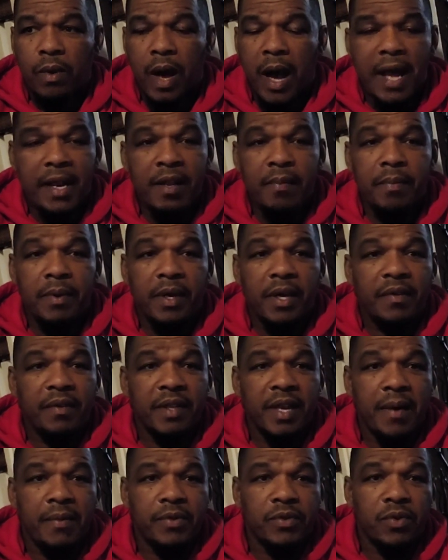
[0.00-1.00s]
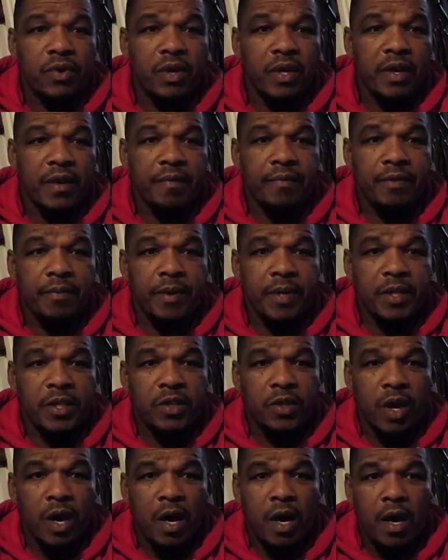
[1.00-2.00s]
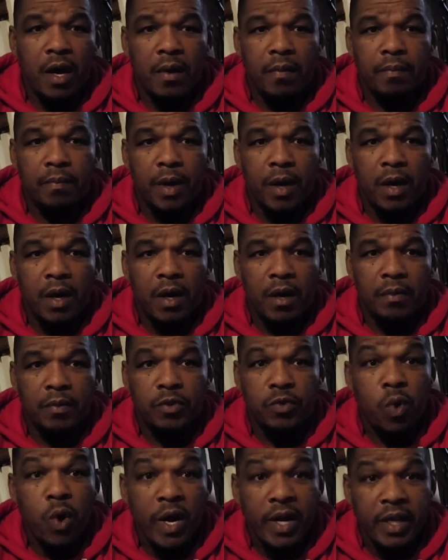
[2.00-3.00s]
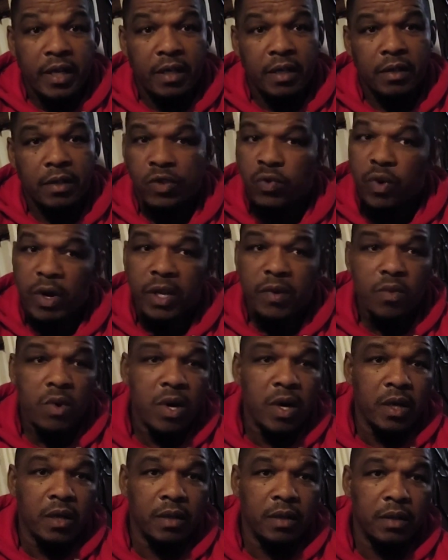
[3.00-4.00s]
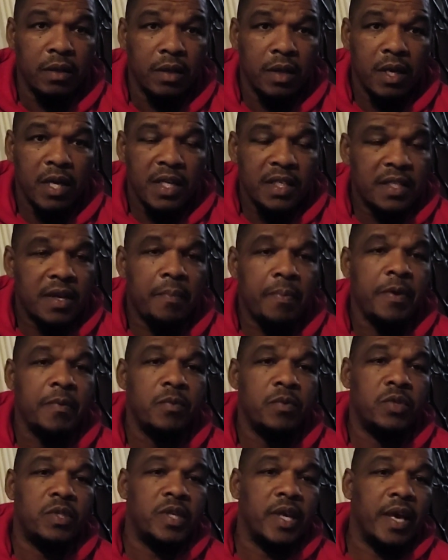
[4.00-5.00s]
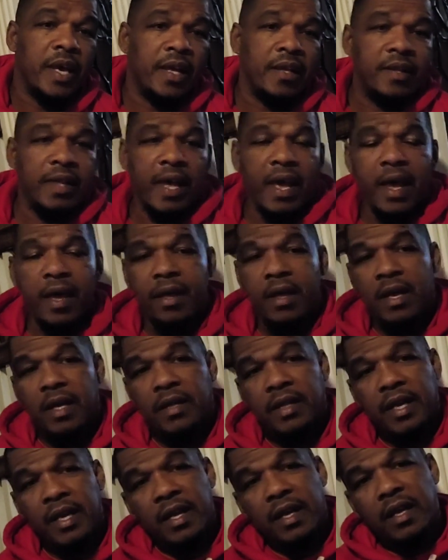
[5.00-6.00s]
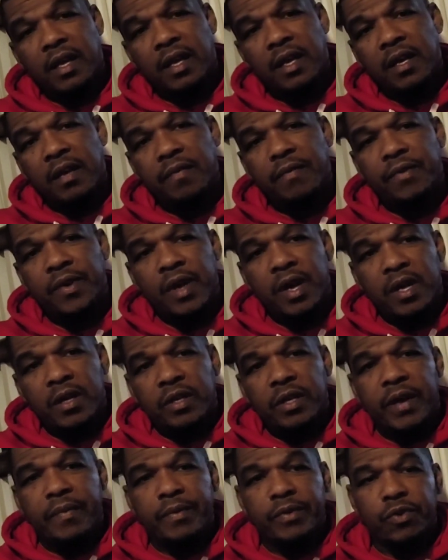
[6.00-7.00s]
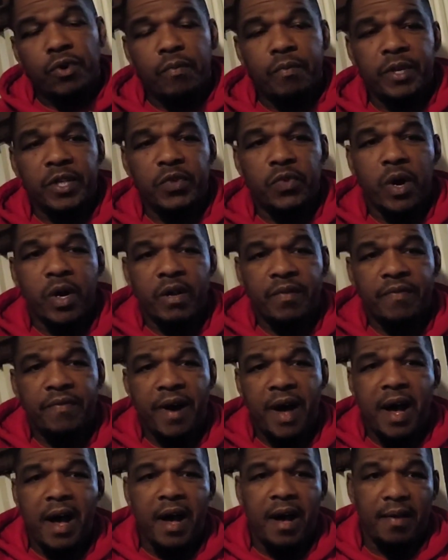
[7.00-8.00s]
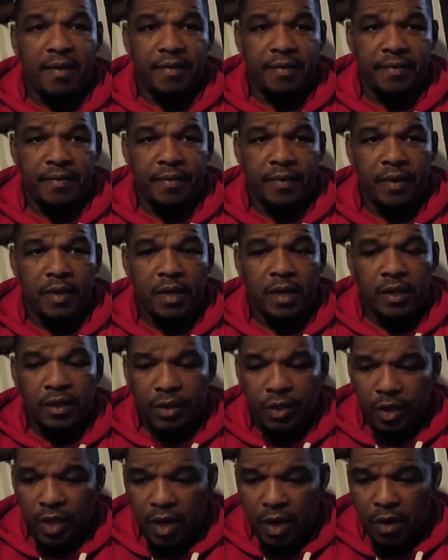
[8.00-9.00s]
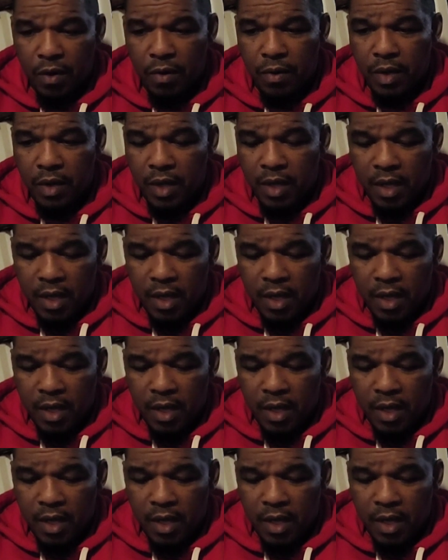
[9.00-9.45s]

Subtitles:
I didn't believe that I was going to live to be 20, 21. Some people said that they didn't live till they was going to be 25. You know,